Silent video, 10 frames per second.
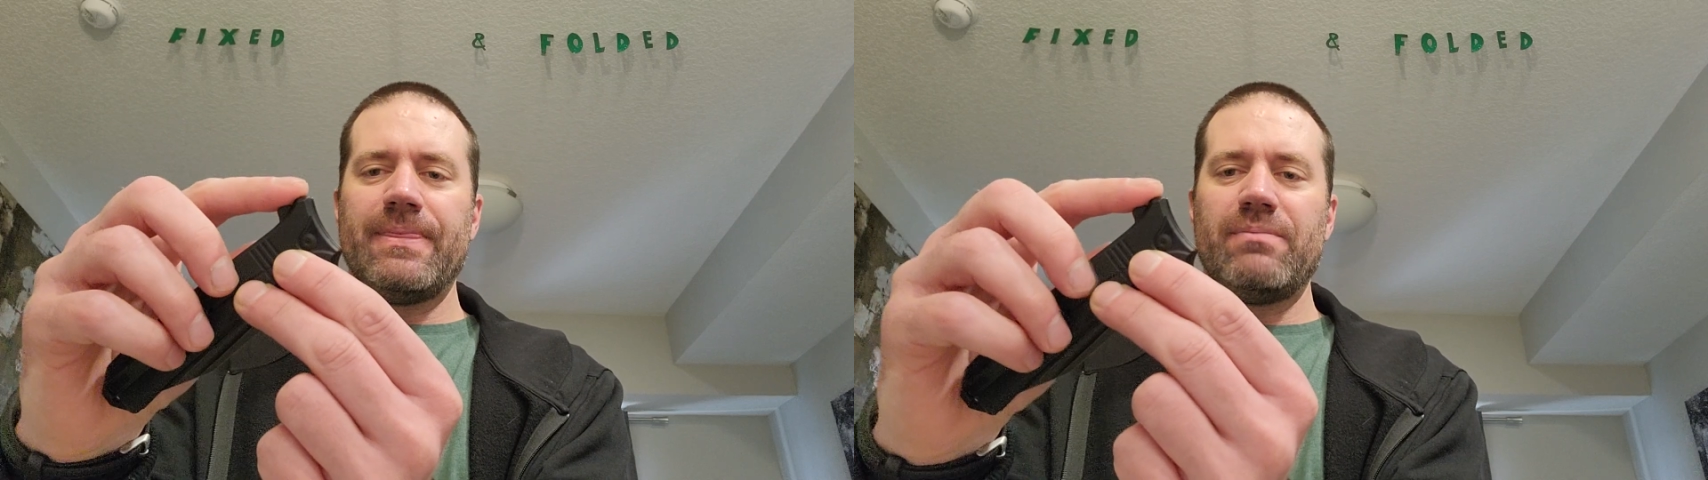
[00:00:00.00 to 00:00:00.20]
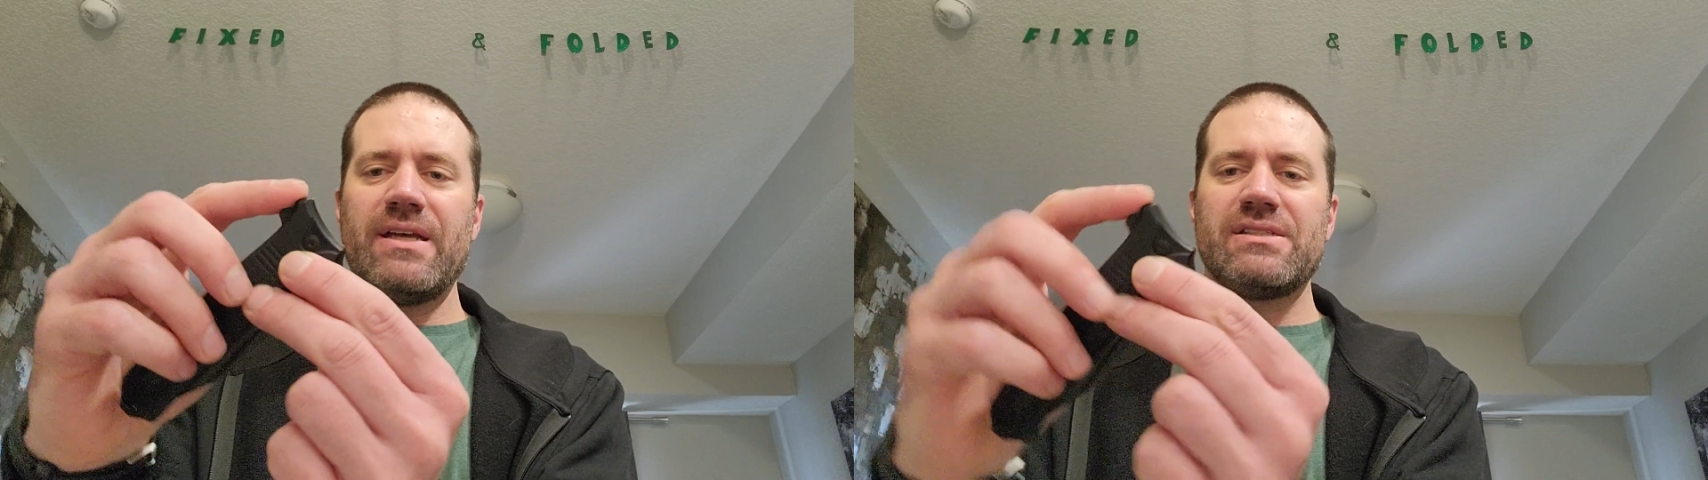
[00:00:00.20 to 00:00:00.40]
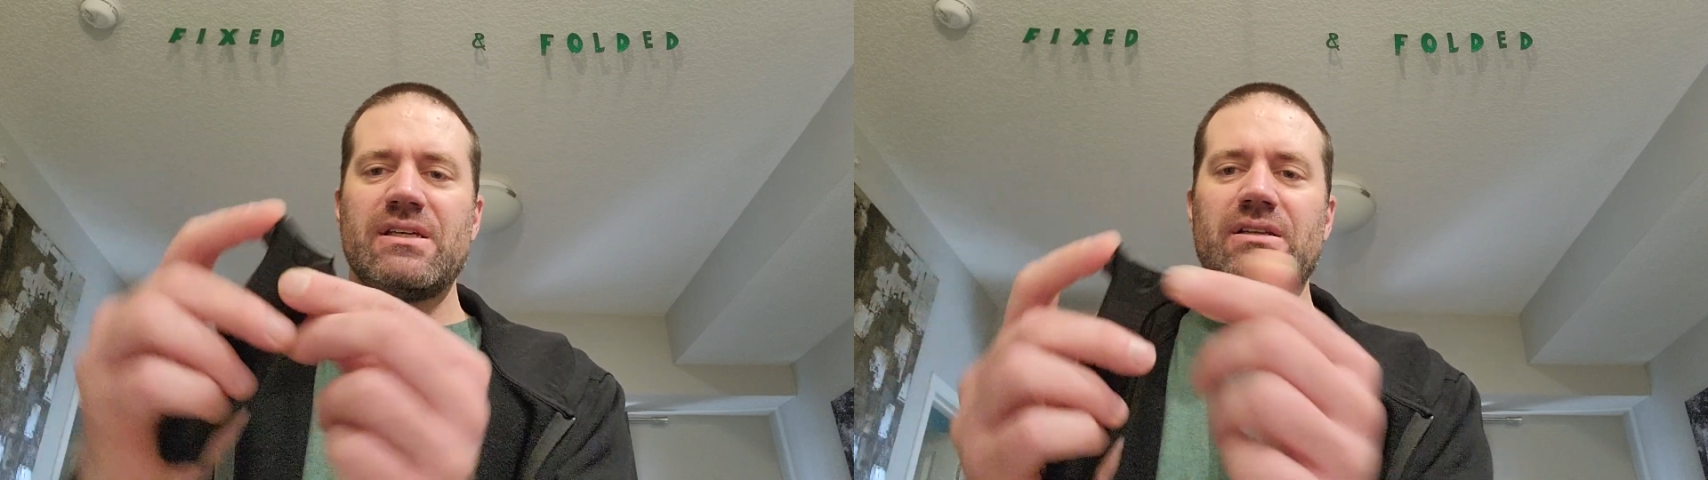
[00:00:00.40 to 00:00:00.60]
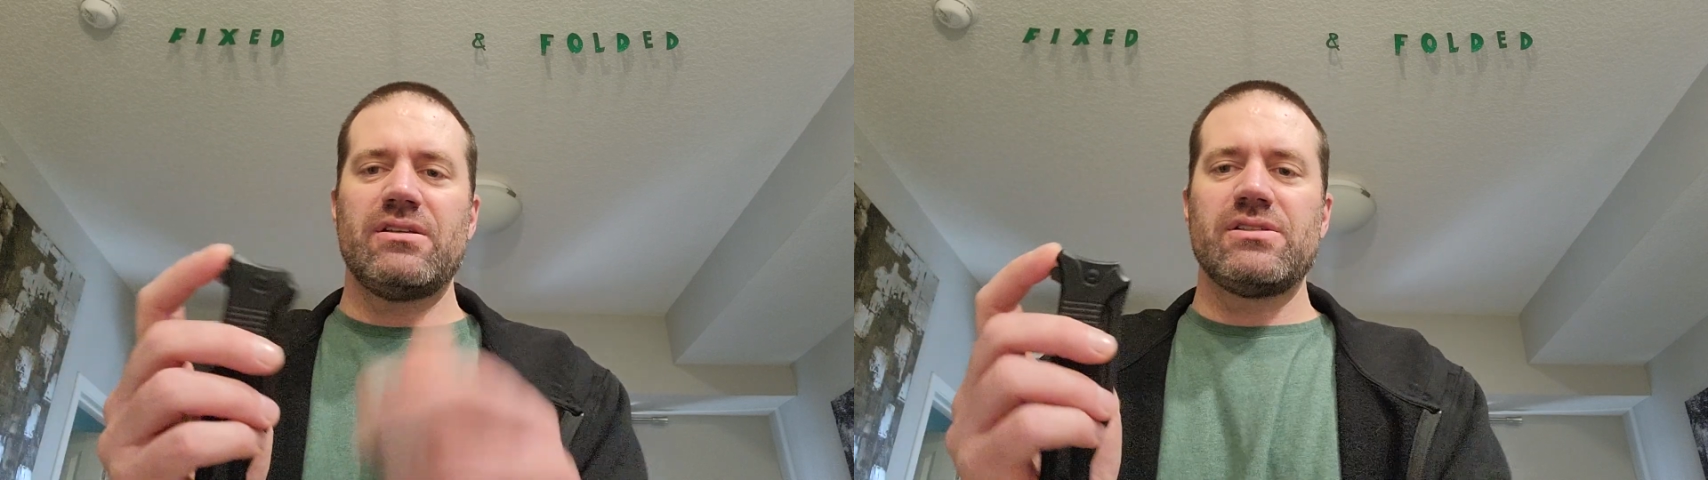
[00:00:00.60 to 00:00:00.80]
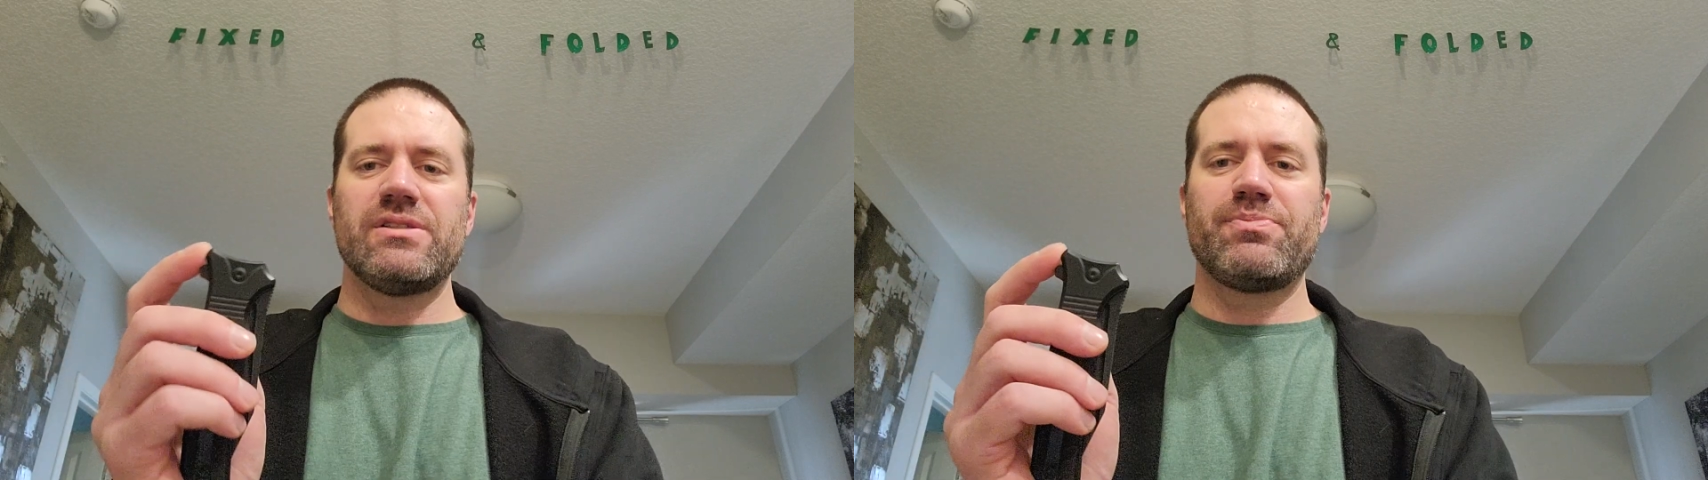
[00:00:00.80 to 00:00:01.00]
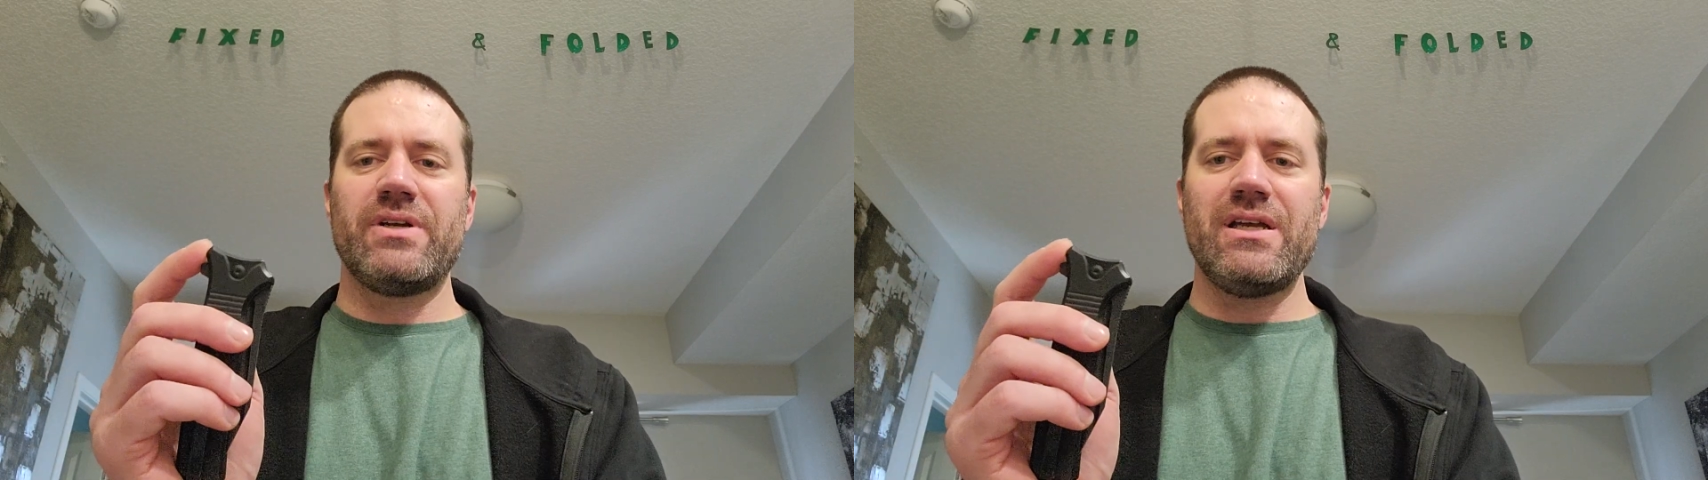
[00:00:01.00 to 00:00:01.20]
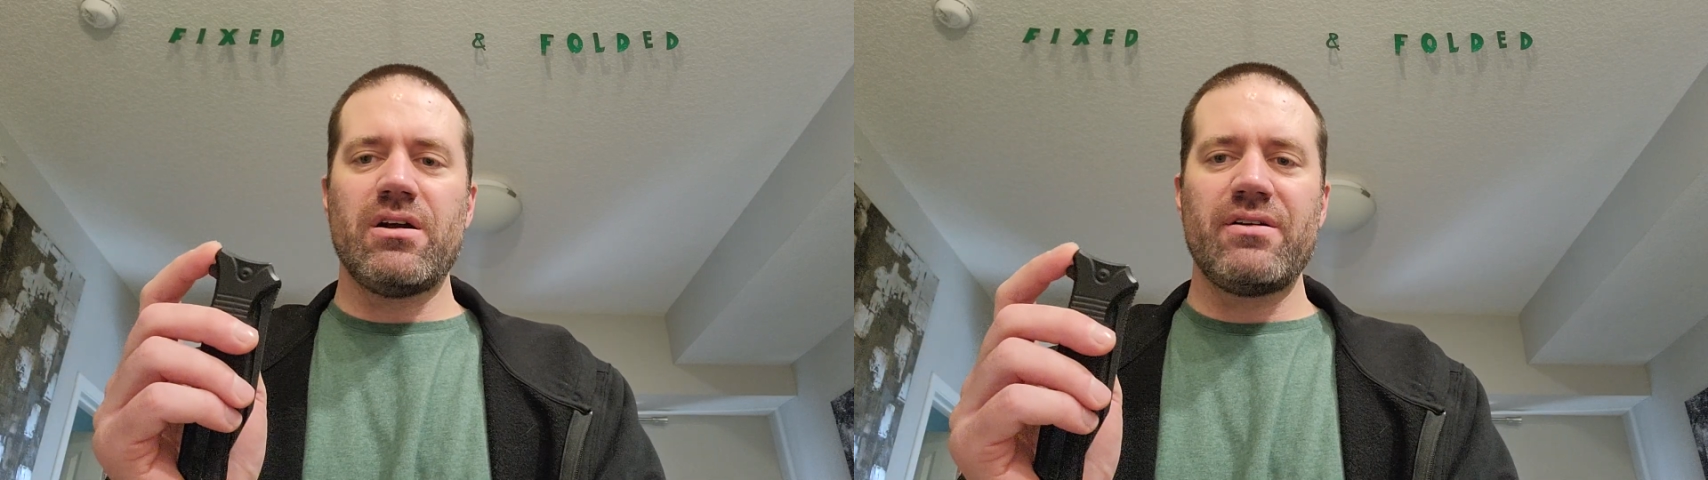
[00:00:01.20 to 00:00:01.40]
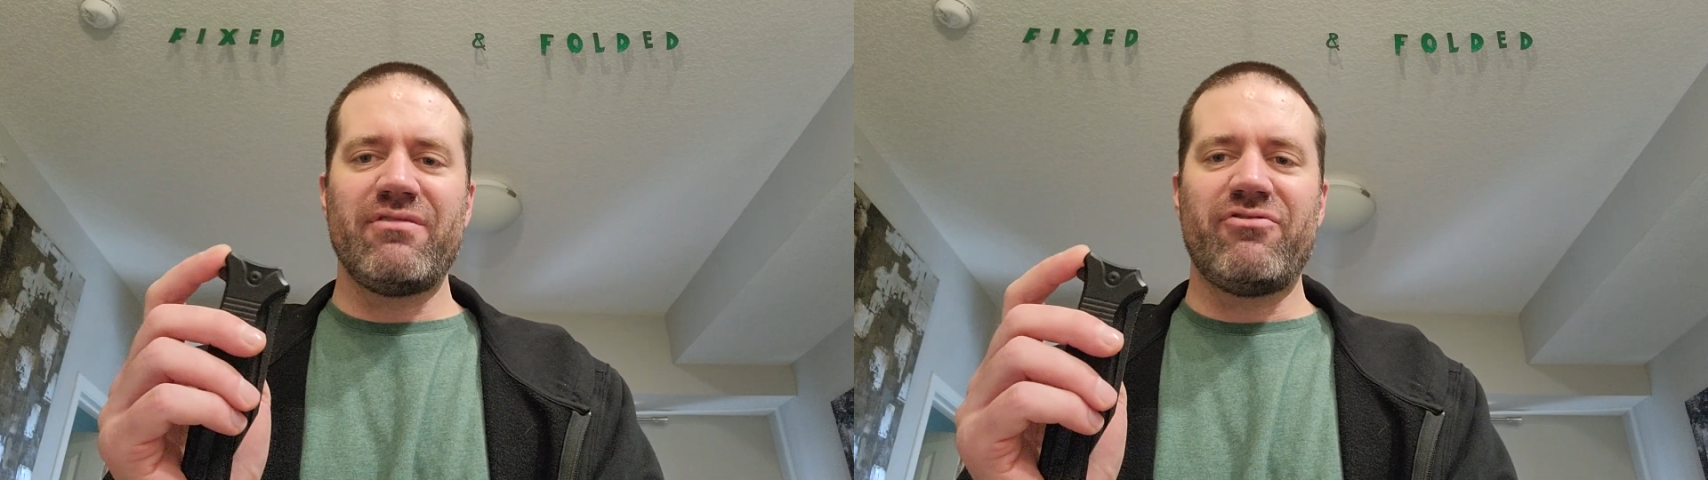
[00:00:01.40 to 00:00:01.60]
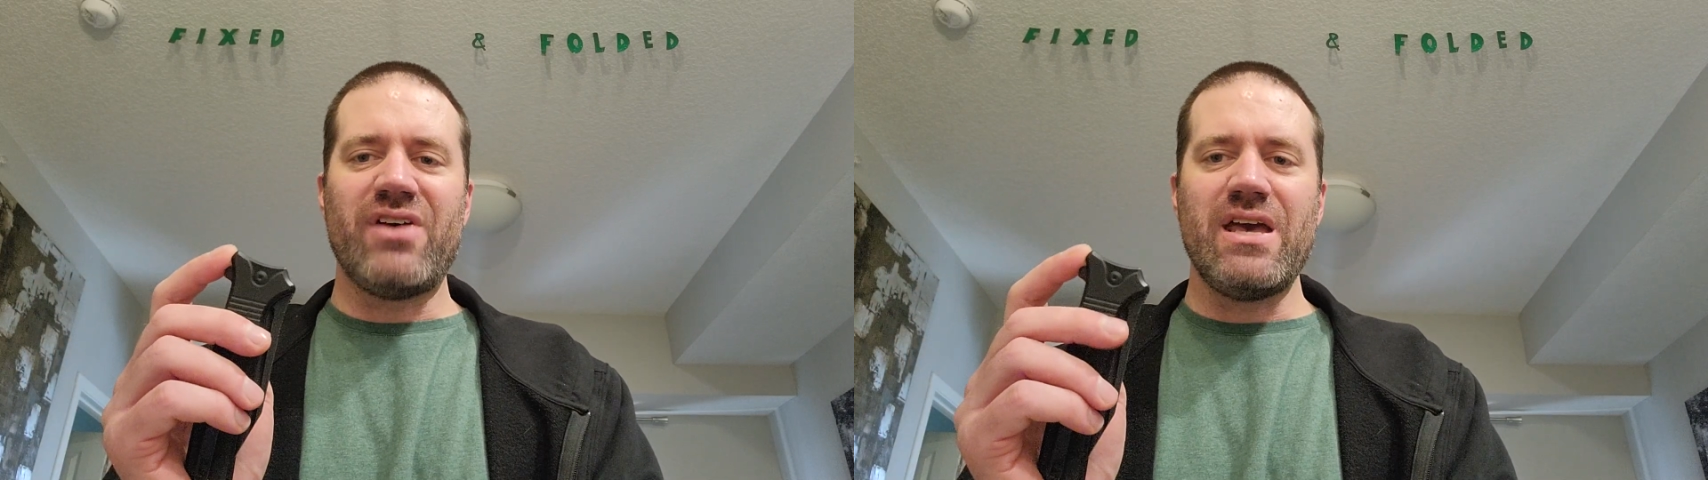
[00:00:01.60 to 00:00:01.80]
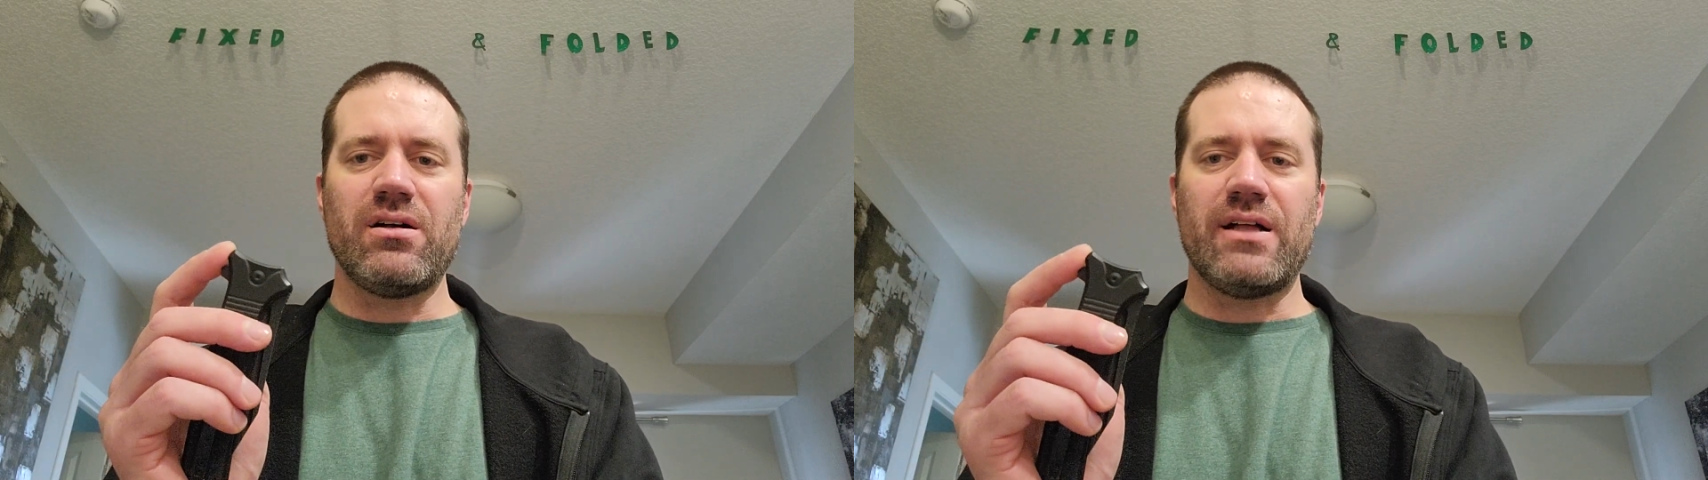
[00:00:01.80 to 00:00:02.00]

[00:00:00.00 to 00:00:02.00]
makes it so it's pretty hard to fail.